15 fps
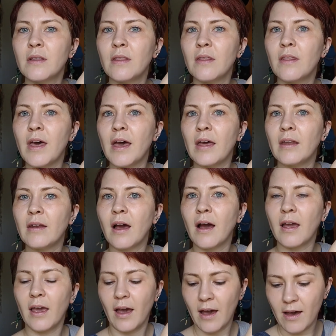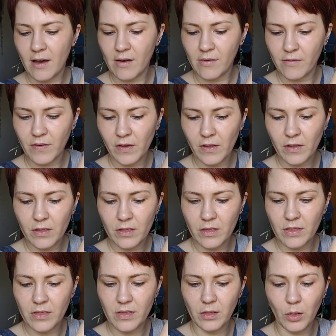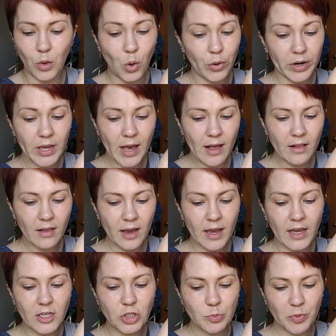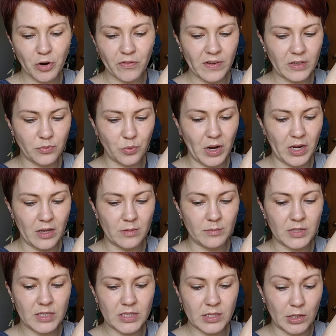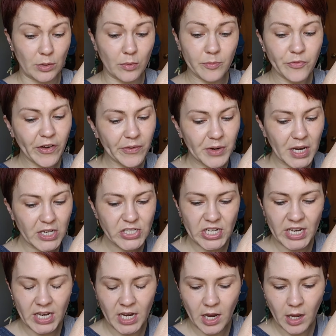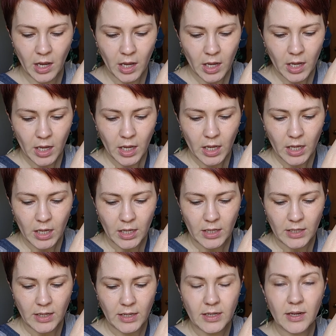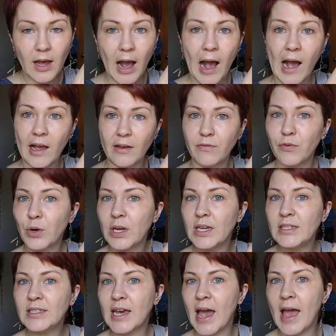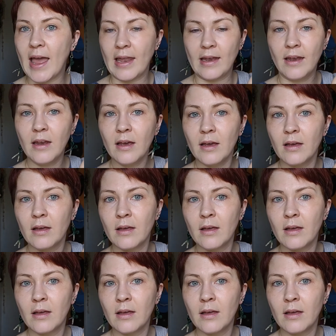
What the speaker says: Then I have L'Oreal Age Perfect Radium Serum Foundation in Ivory 10.